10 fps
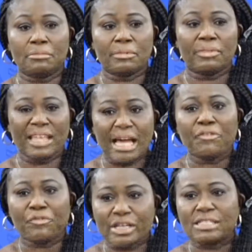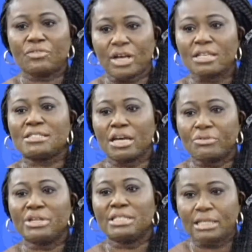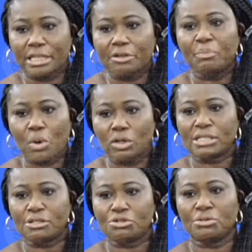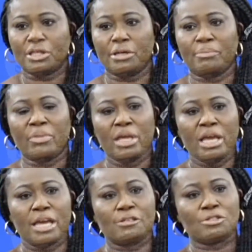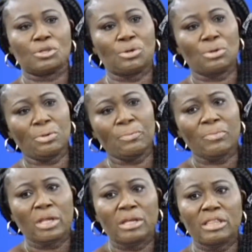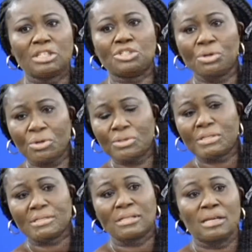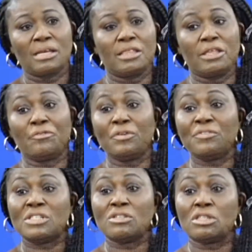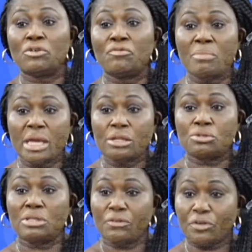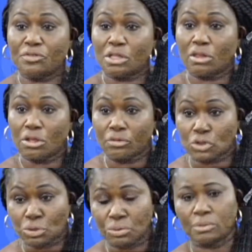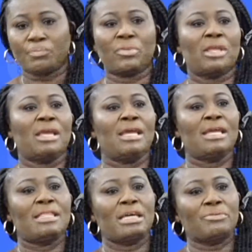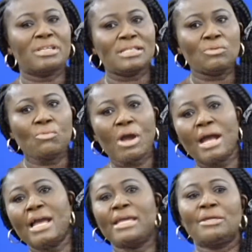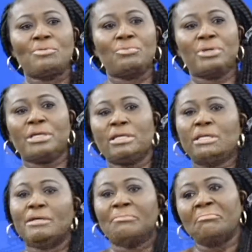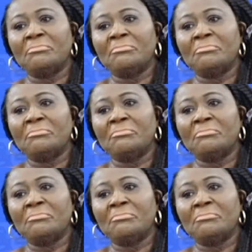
their festivals are really important to them, and so they chose the 15th of May to the 15th of June. The reason why we